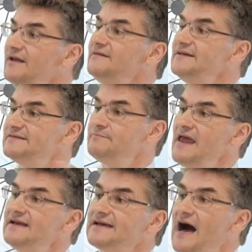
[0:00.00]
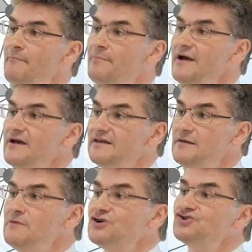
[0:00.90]
and this makes up
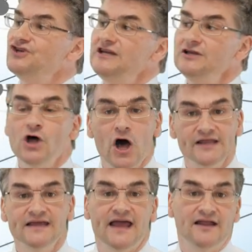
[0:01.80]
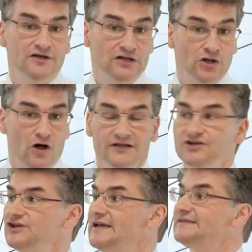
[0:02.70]
the machine learning and
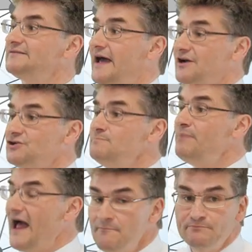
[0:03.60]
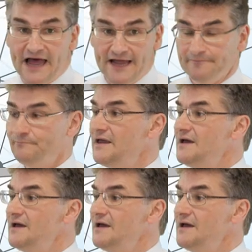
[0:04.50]
knowledge extraction pipeline.